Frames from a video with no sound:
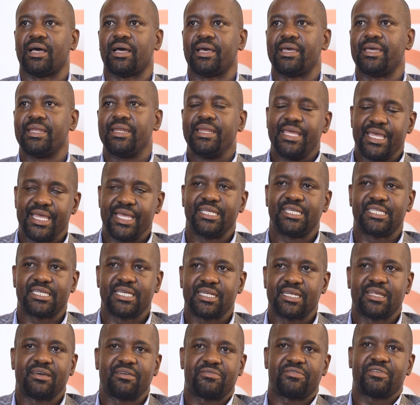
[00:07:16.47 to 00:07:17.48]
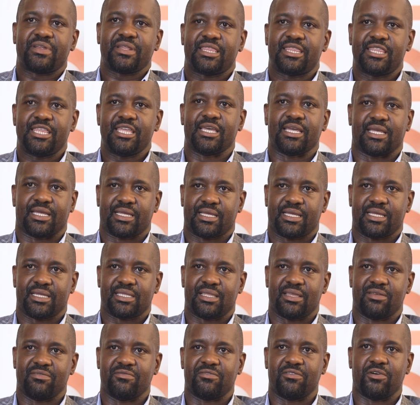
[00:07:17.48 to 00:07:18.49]
In each and everything,
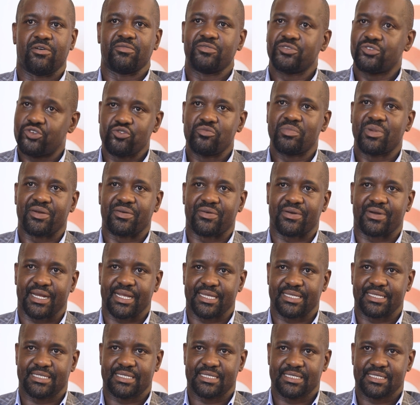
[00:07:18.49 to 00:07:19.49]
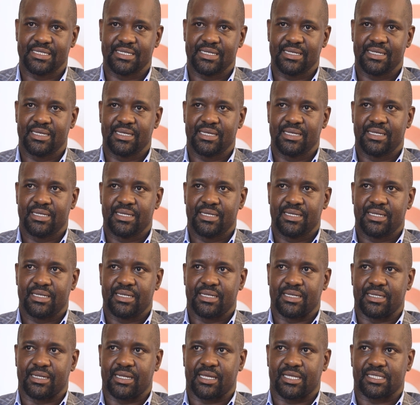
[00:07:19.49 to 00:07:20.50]
it involves human rights.
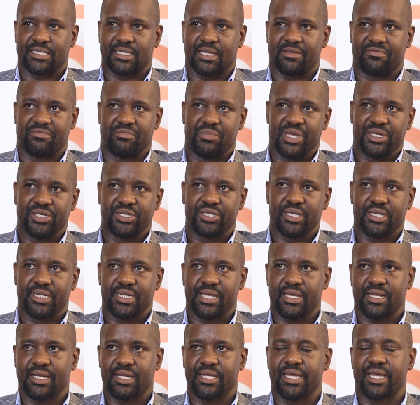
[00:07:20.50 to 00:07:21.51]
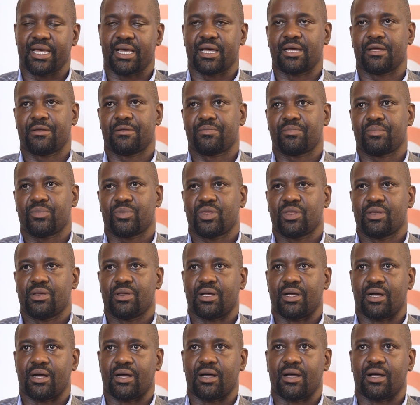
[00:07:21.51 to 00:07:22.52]
And as I've mentioned earlier,
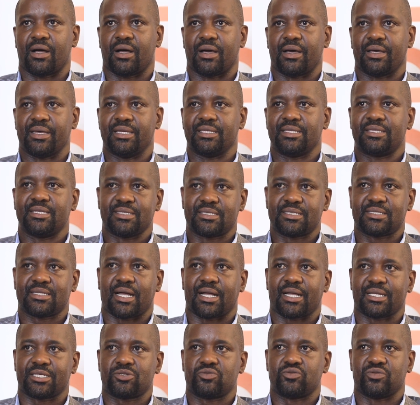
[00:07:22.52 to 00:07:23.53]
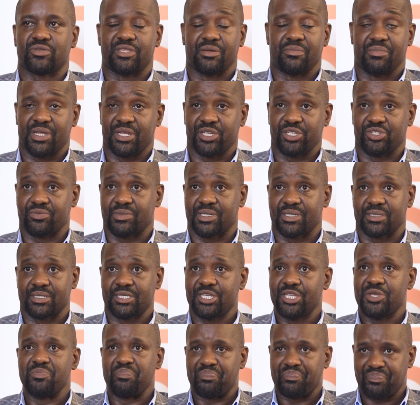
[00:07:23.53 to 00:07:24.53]
it starts with the management
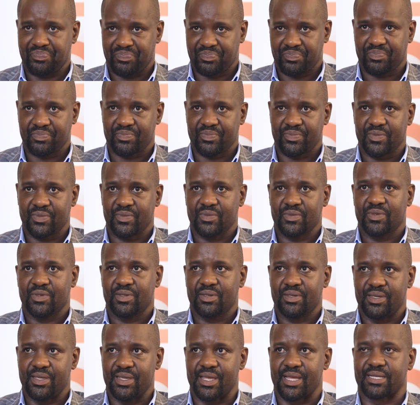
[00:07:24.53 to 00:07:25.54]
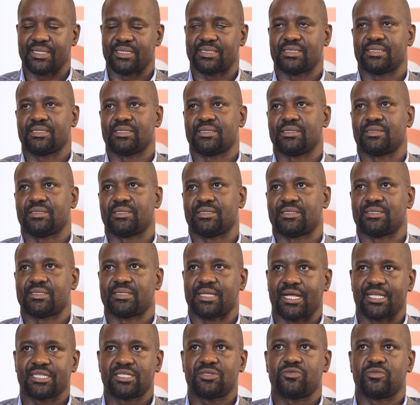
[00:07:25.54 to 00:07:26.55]
team. Yes, it
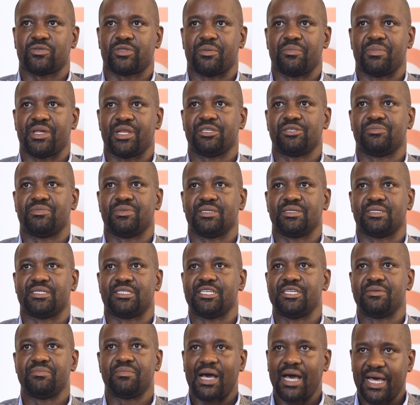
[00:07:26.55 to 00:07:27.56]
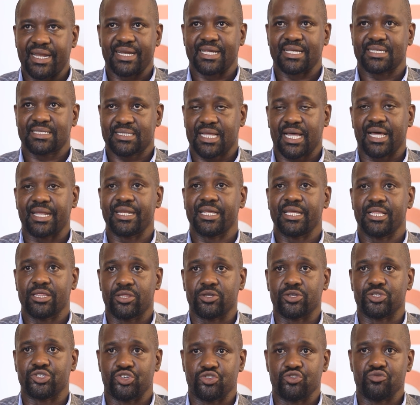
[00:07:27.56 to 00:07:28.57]
starts with the management team understanding
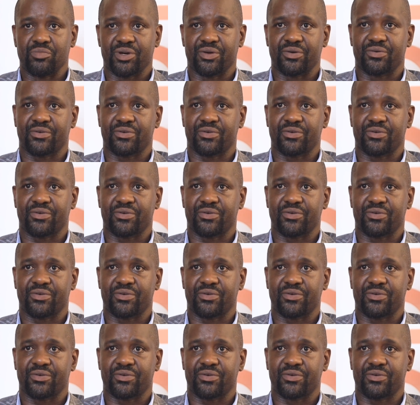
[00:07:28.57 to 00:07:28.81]
those human